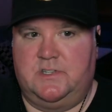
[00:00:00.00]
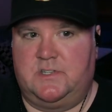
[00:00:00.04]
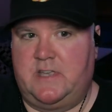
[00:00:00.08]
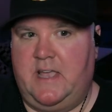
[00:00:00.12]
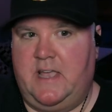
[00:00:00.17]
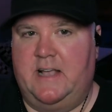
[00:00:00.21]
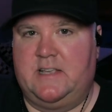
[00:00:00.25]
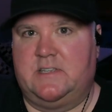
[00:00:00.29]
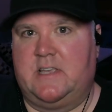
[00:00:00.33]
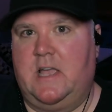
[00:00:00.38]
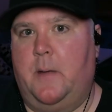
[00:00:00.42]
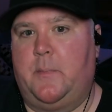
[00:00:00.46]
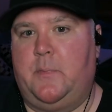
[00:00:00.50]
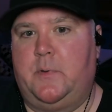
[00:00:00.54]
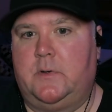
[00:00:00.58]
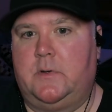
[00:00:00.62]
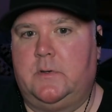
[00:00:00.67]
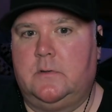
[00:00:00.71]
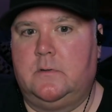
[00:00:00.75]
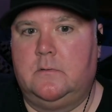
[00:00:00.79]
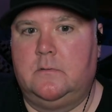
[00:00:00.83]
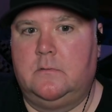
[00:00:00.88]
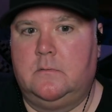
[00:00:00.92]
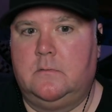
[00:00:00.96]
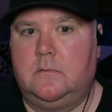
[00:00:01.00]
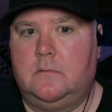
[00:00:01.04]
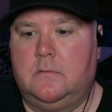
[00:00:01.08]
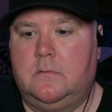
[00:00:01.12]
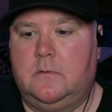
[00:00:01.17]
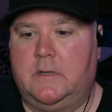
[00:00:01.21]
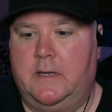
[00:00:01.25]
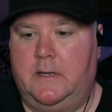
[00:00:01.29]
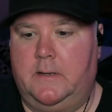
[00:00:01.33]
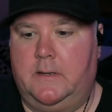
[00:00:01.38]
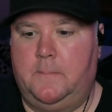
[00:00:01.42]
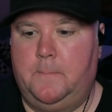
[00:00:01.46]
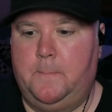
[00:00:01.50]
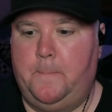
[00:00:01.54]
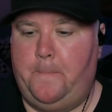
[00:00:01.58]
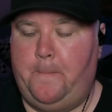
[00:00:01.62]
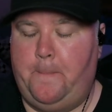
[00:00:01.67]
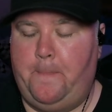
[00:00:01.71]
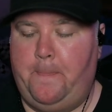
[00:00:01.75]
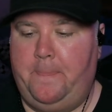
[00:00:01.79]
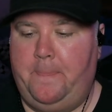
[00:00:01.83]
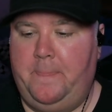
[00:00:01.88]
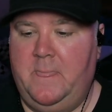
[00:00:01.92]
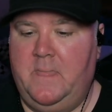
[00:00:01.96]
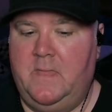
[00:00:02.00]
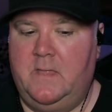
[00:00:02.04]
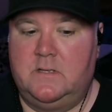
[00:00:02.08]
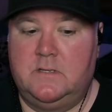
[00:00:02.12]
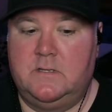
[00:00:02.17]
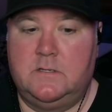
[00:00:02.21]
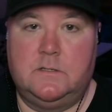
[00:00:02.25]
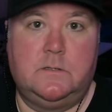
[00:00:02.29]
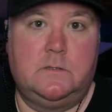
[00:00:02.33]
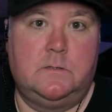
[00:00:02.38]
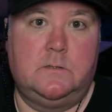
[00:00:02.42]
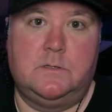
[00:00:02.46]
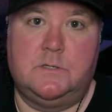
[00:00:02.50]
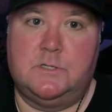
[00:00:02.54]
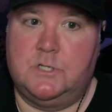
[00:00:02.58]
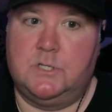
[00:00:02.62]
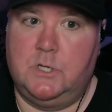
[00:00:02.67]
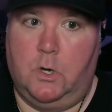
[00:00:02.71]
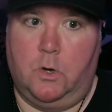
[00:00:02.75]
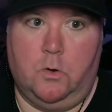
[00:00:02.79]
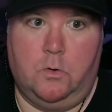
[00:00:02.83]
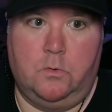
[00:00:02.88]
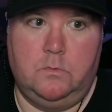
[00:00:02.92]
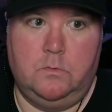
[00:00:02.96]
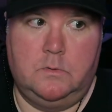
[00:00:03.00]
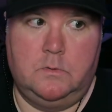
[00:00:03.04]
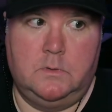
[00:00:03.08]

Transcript: has happened. Okay. So